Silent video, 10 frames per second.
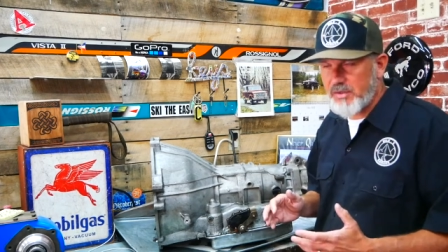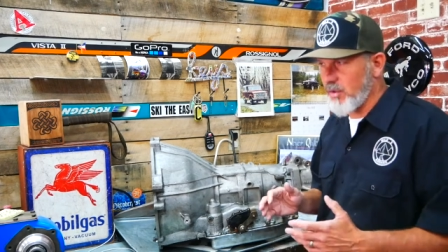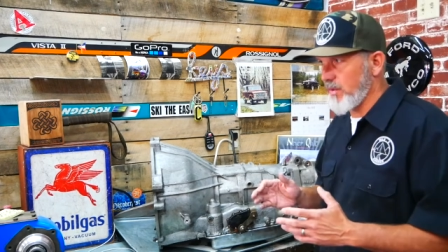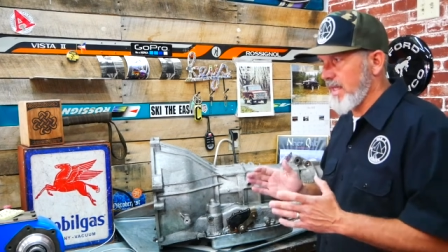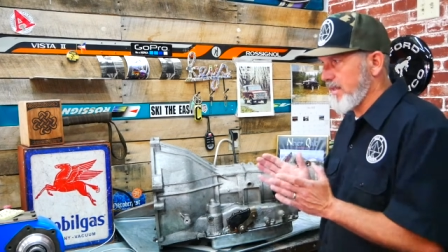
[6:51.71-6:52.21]

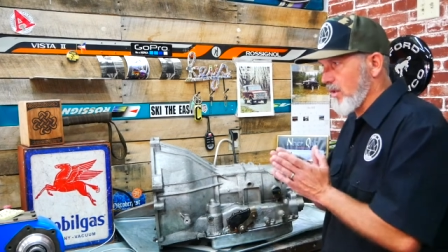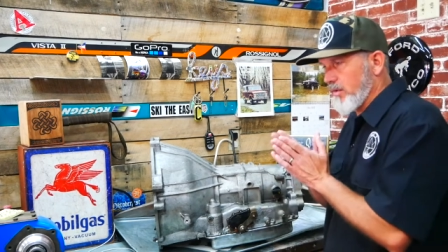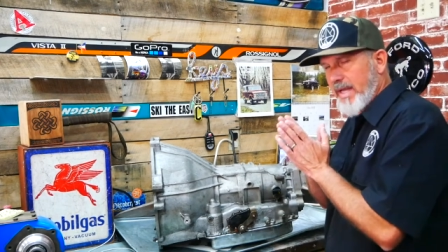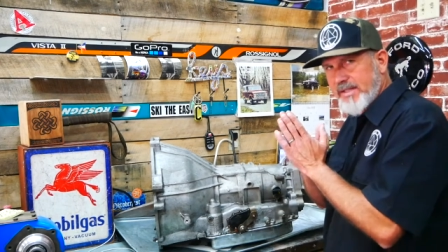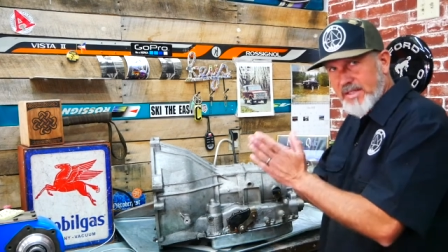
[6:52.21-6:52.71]
So that
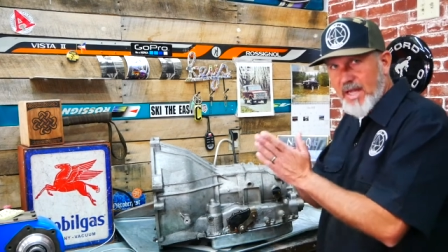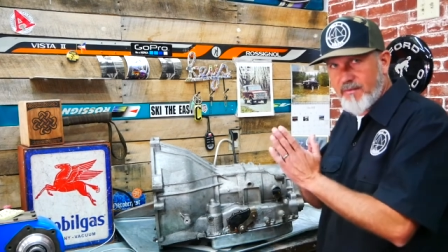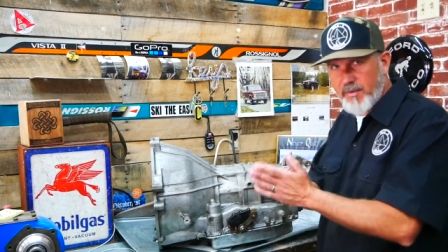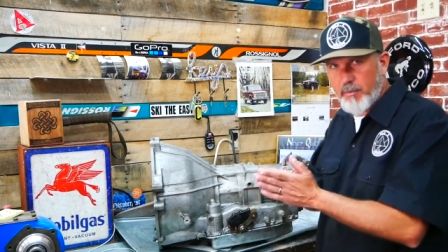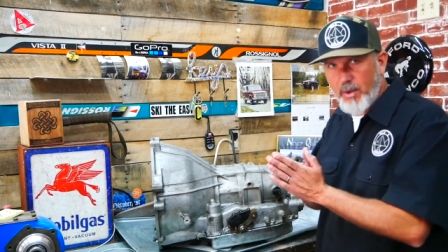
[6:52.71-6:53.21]
that's kind
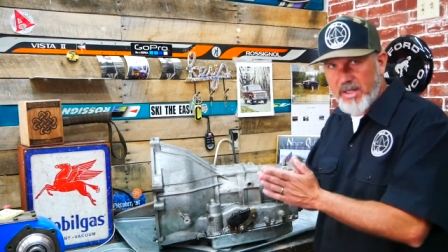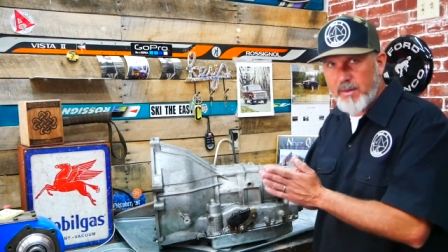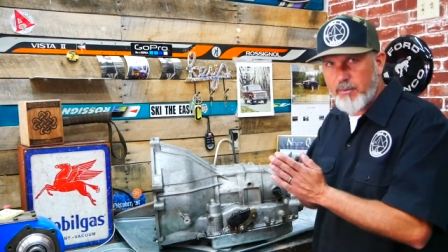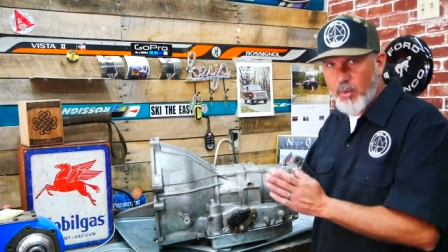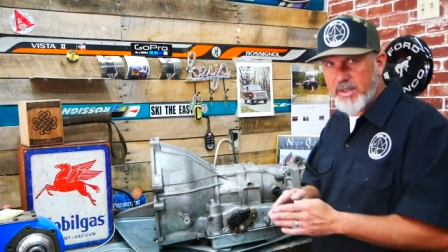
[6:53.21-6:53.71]
of the
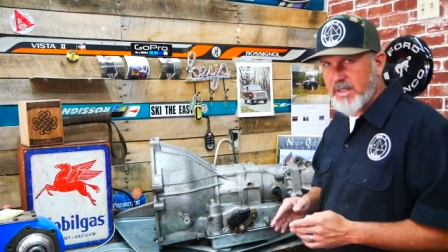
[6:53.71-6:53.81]
breaking point